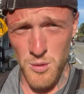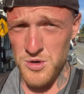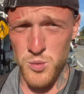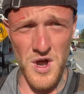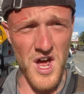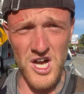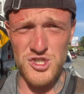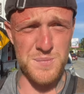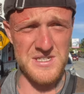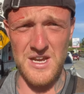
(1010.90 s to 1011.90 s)
would
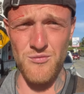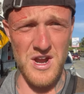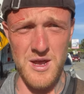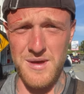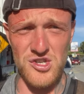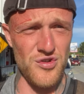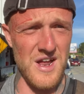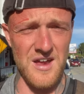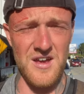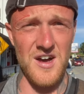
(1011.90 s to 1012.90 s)
100% recommend Sri
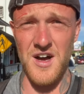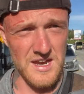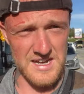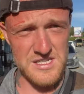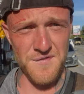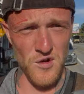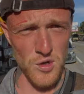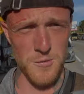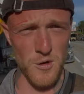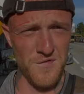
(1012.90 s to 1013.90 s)
Lanka. It's
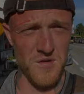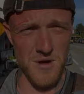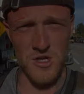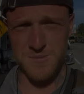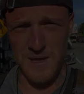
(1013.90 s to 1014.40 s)
affordable for most